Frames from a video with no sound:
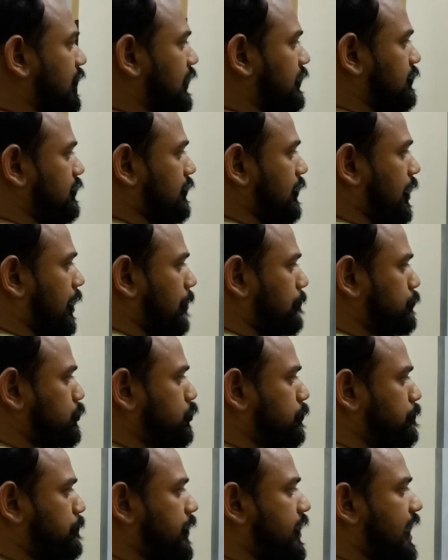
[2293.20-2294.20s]
that up
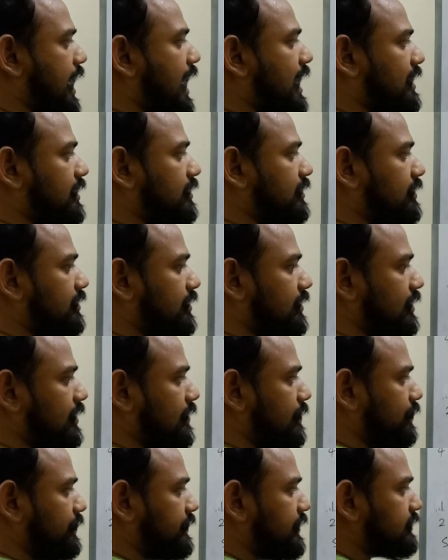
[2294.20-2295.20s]
to Pn,
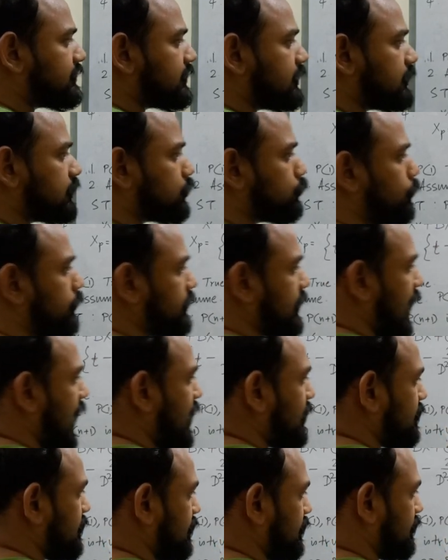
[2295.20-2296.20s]
this is with
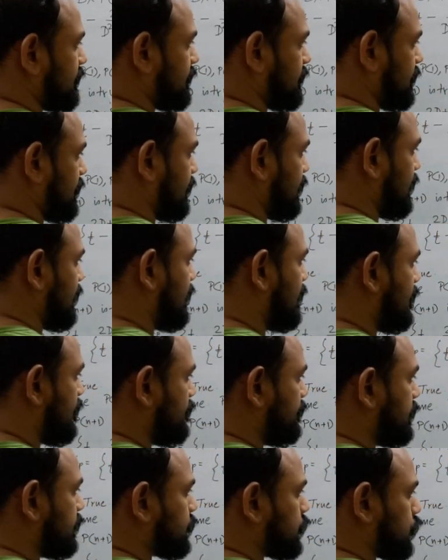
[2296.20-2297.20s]
n here.
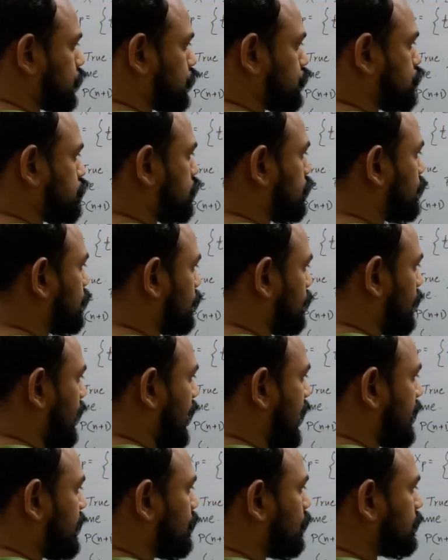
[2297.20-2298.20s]
This is true.
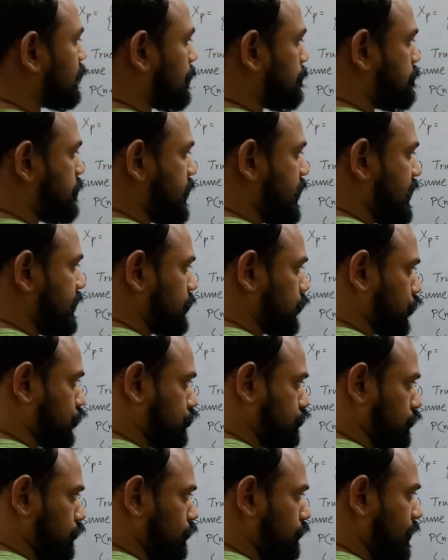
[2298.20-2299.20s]
I know that Pn is
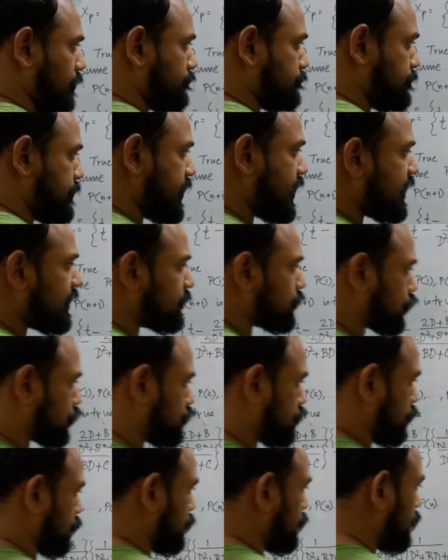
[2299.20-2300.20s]
true. If Pn is
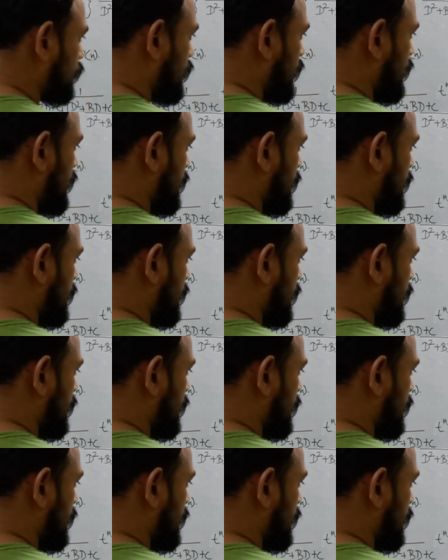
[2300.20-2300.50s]
true,